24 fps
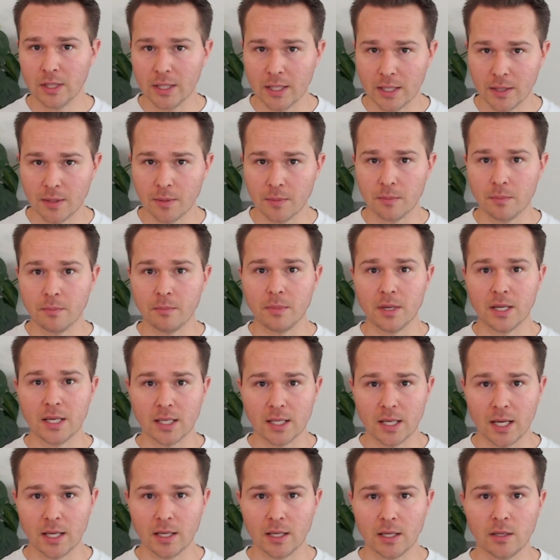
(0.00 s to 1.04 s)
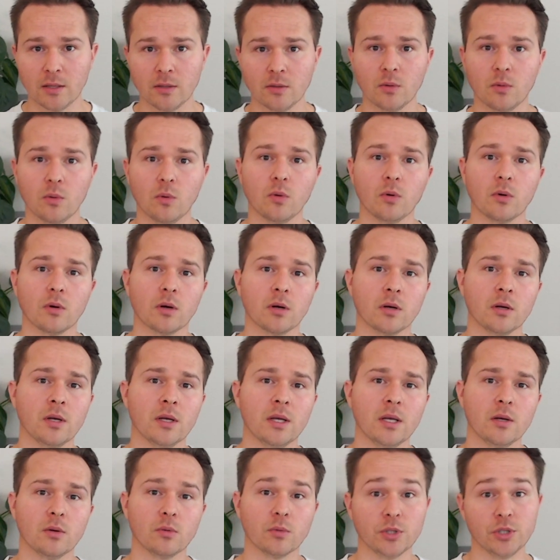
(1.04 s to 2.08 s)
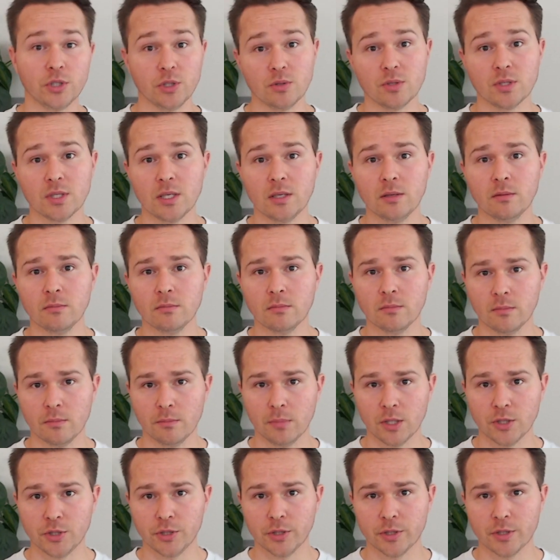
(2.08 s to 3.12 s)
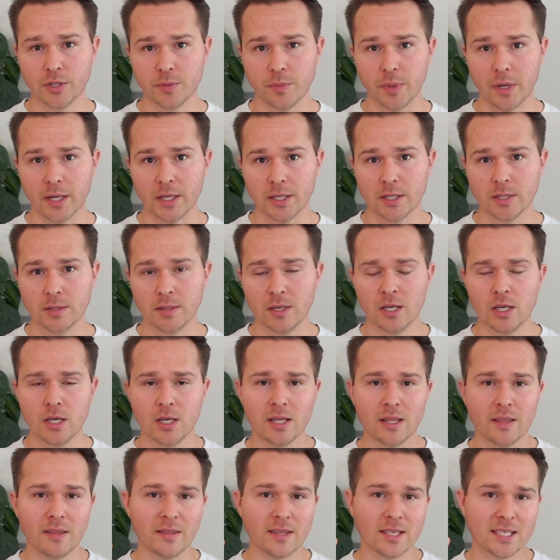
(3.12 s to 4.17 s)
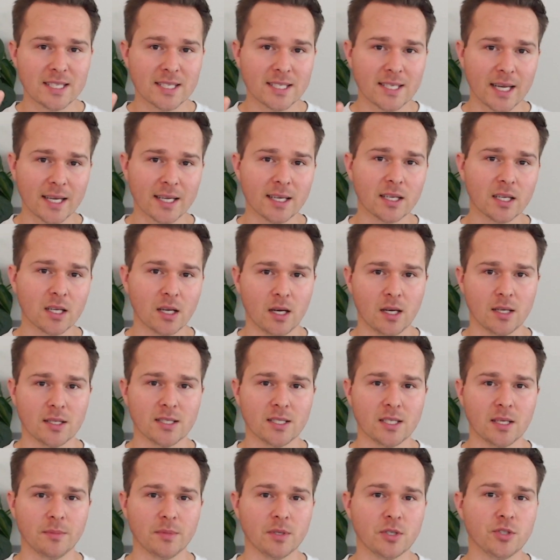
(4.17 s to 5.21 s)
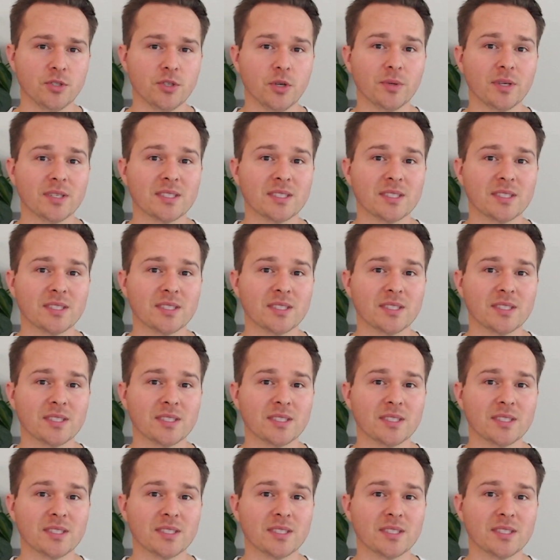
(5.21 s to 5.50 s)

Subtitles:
in mitigating or reducing blood sugar spikes. The second concept is known